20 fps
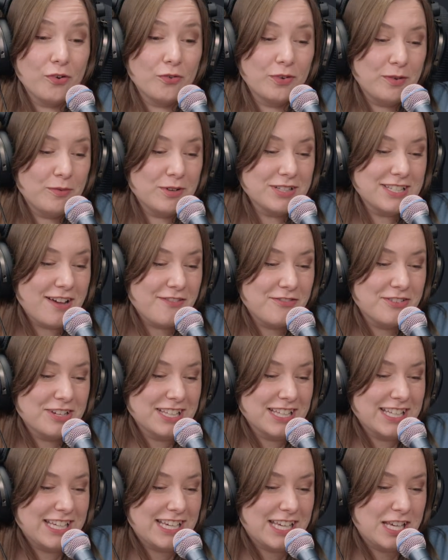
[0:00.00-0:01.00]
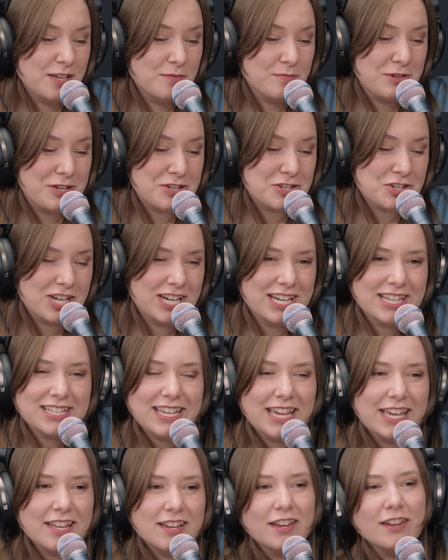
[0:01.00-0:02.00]
we will definitely keep pushing
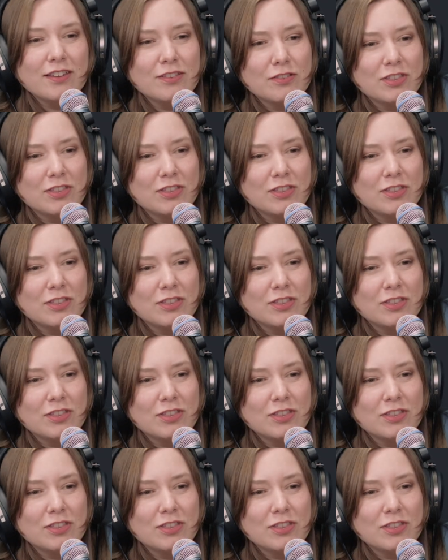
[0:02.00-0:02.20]
it.